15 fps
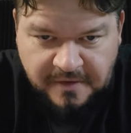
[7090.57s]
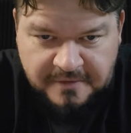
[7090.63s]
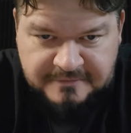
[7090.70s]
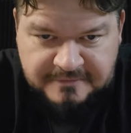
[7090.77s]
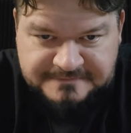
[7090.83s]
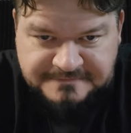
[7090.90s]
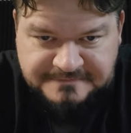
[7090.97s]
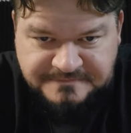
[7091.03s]

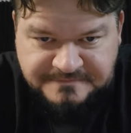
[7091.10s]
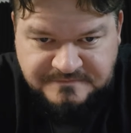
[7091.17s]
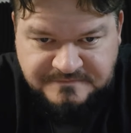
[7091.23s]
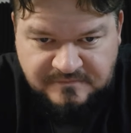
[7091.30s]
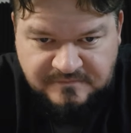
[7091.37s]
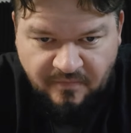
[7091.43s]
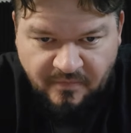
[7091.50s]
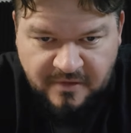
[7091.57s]
Double A
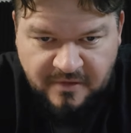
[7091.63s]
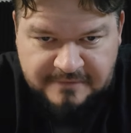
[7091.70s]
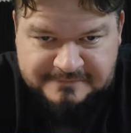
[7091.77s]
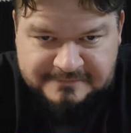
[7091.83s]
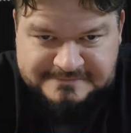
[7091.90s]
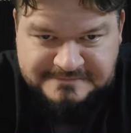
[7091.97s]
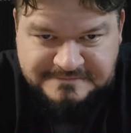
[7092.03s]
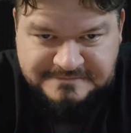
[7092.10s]
said, "No,
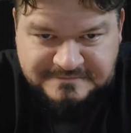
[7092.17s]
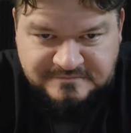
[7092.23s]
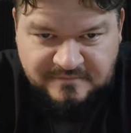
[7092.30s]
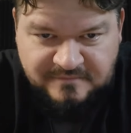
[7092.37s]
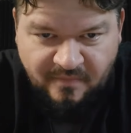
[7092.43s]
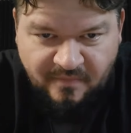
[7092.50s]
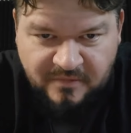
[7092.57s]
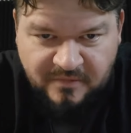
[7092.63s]
I would
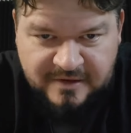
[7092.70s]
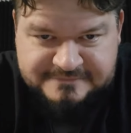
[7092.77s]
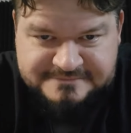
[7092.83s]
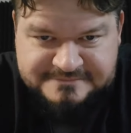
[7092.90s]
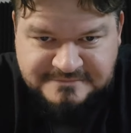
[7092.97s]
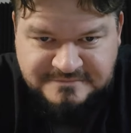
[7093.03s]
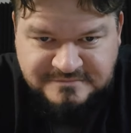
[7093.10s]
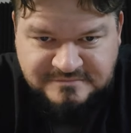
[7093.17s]
WrestleMania
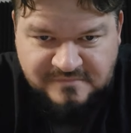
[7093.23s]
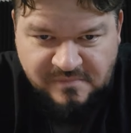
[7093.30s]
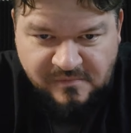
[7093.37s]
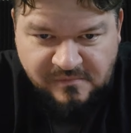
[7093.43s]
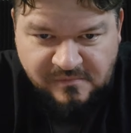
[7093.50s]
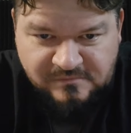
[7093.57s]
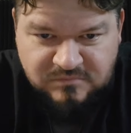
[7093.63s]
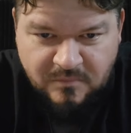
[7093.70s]
Randy
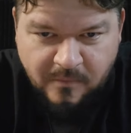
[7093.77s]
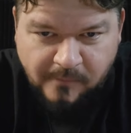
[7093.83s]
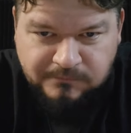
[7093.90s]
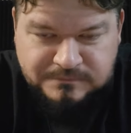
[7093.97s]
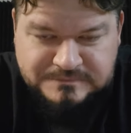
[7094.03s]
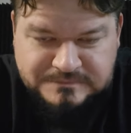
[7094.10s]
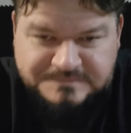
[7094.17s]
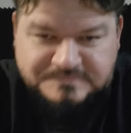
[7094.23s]
Orton, that little
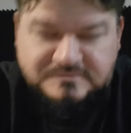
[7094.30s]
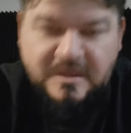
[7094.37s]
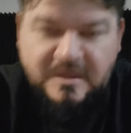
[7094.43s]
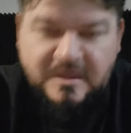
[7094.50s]
dog man."